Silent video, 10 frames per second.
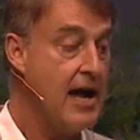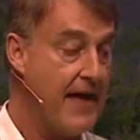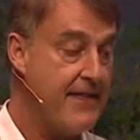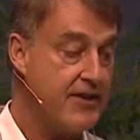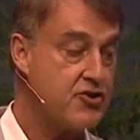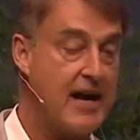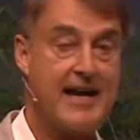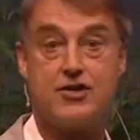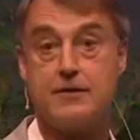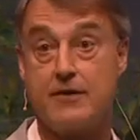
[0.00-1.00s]
and then
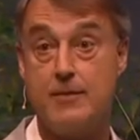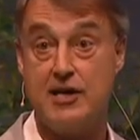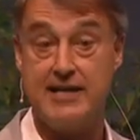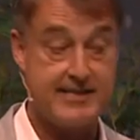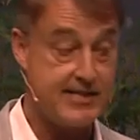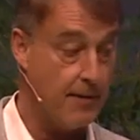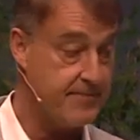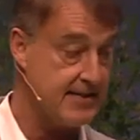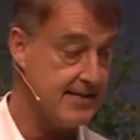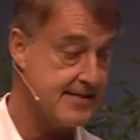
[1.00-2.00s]
traction from early
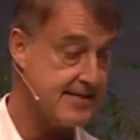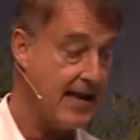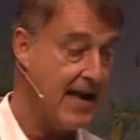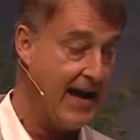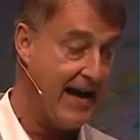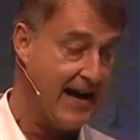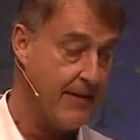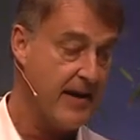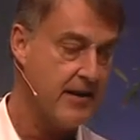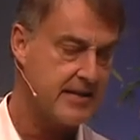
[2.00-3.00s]
adopters,
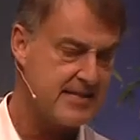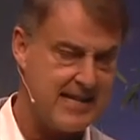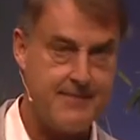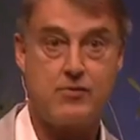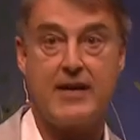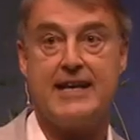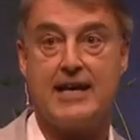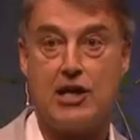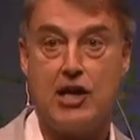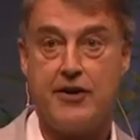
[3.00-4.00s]
and it seems we're getting a
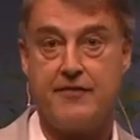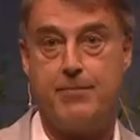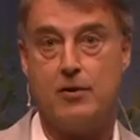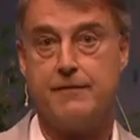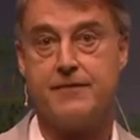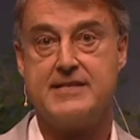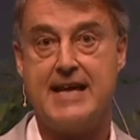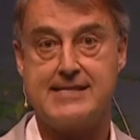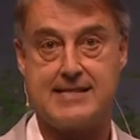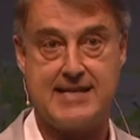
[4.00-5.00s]
lot of pull from
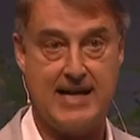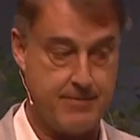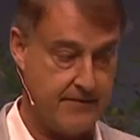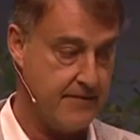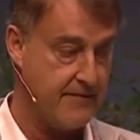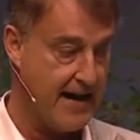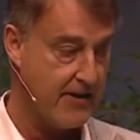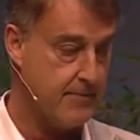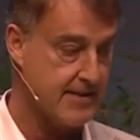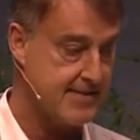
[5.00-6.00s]
desert type of
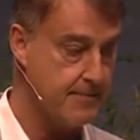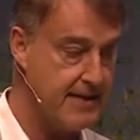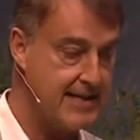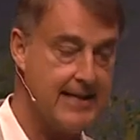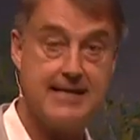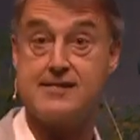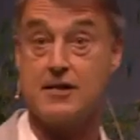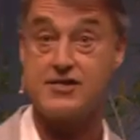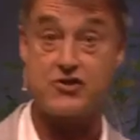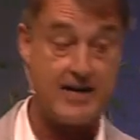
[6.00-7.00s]
environments, the Middle East,
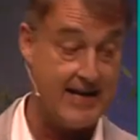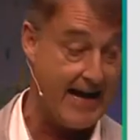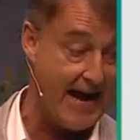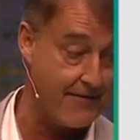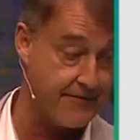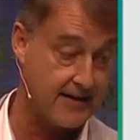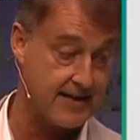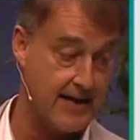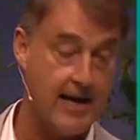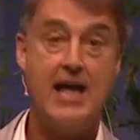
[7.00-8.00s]
Australia,
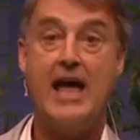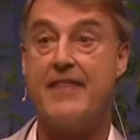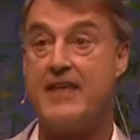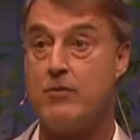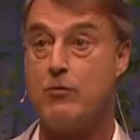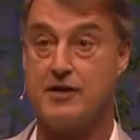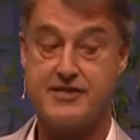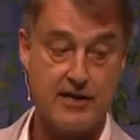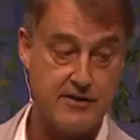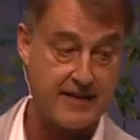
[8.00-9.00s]
Africa, and then we want to
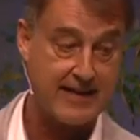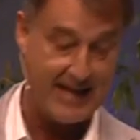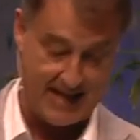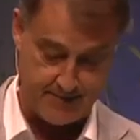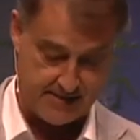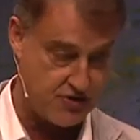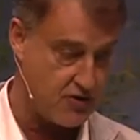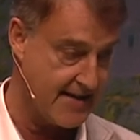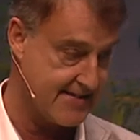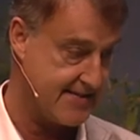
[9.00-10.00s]
go to the
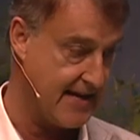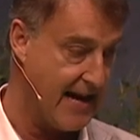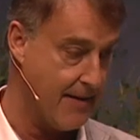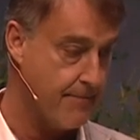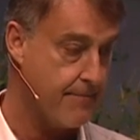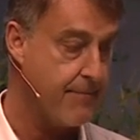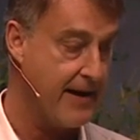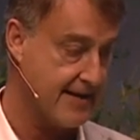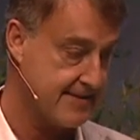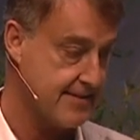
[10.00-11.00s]
climate-stressed
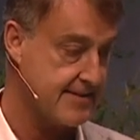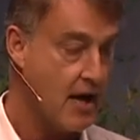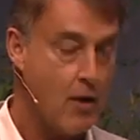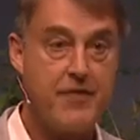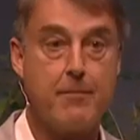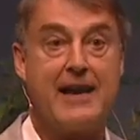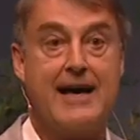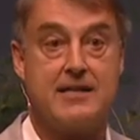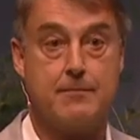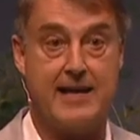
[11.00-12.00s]
places with a
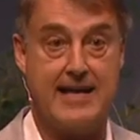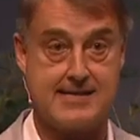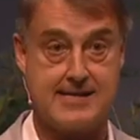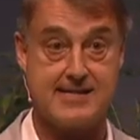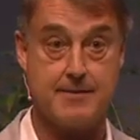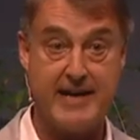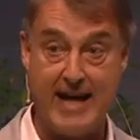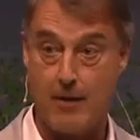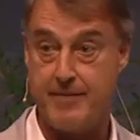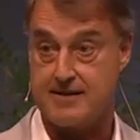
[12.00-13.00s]
plug-and-play system and
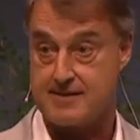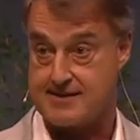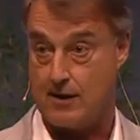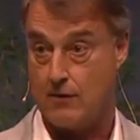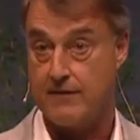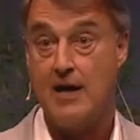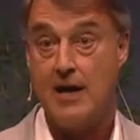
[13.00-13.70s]
helping to solve,